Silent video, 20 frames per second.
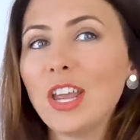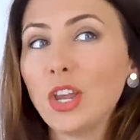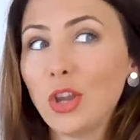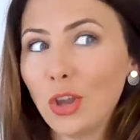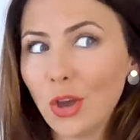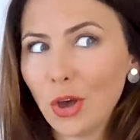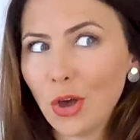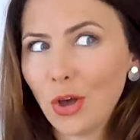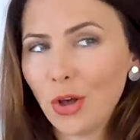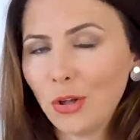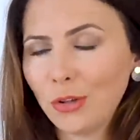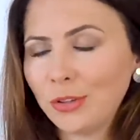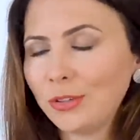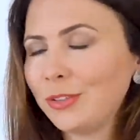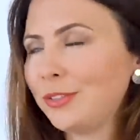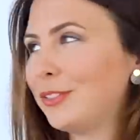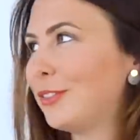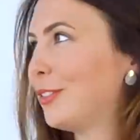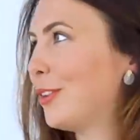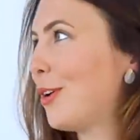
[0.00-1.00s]

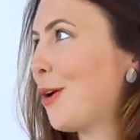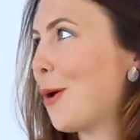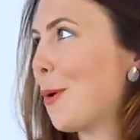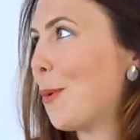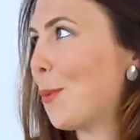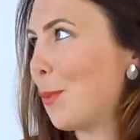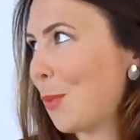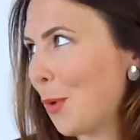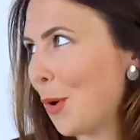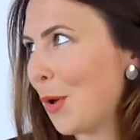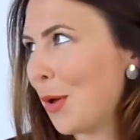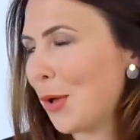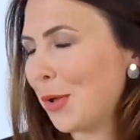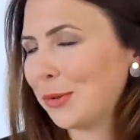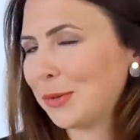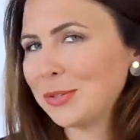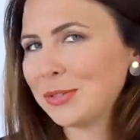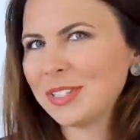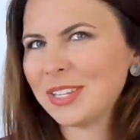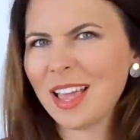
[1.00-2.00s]
girl,
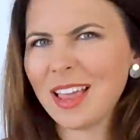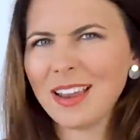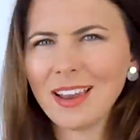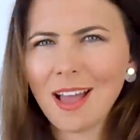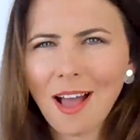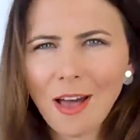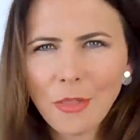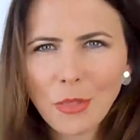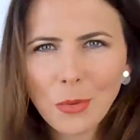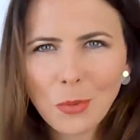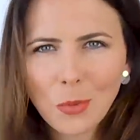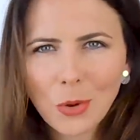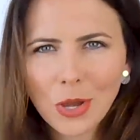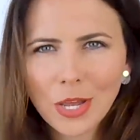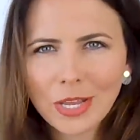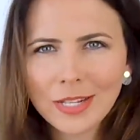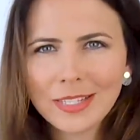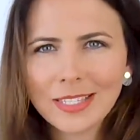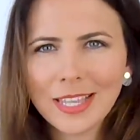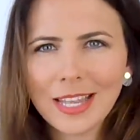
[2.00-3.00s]
world, and other
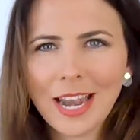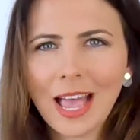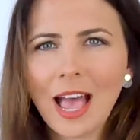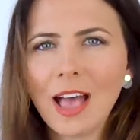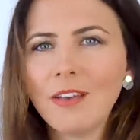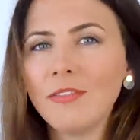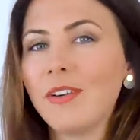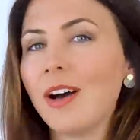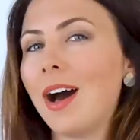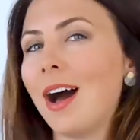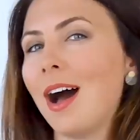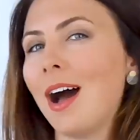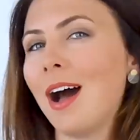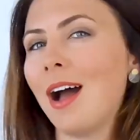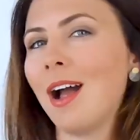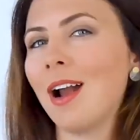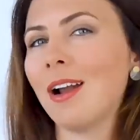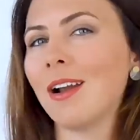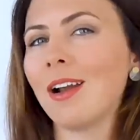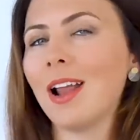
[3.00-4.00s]
words that have
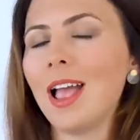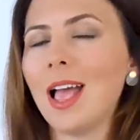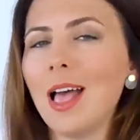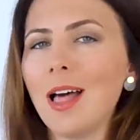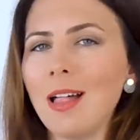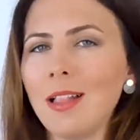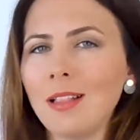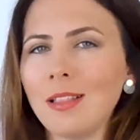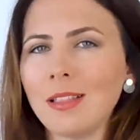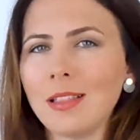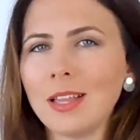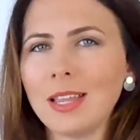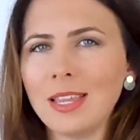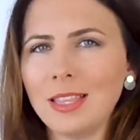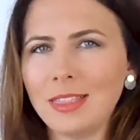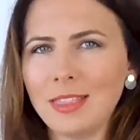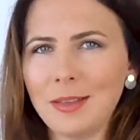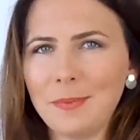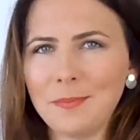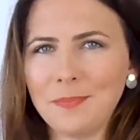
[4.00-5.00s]
RL
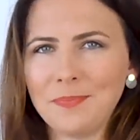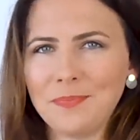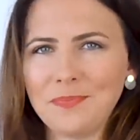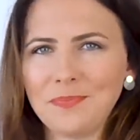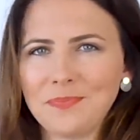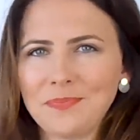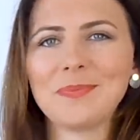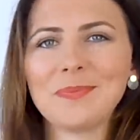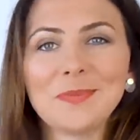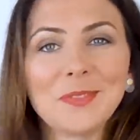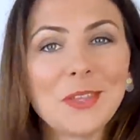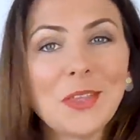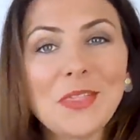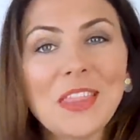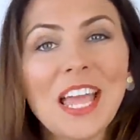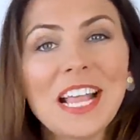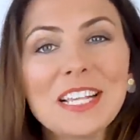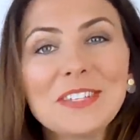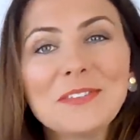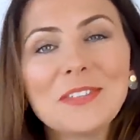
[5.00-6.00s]
in them. So
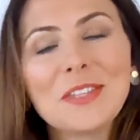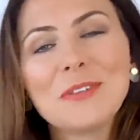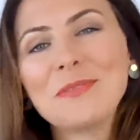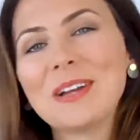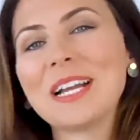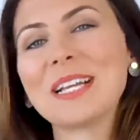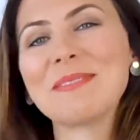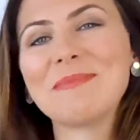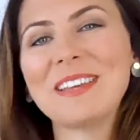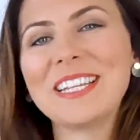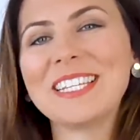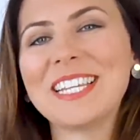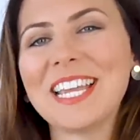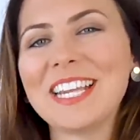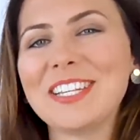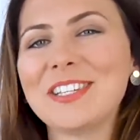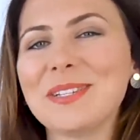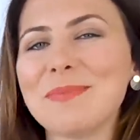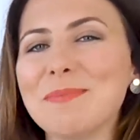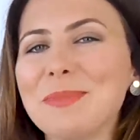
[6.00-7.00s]
thanks for the
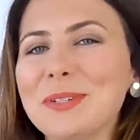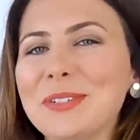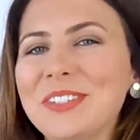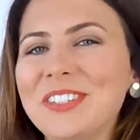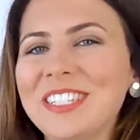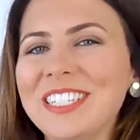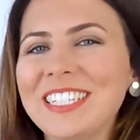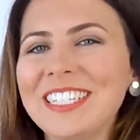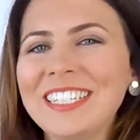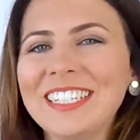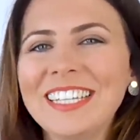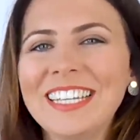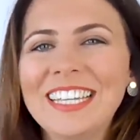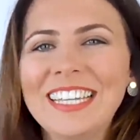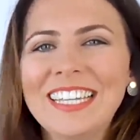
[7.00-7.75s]
recommendation, Pooji.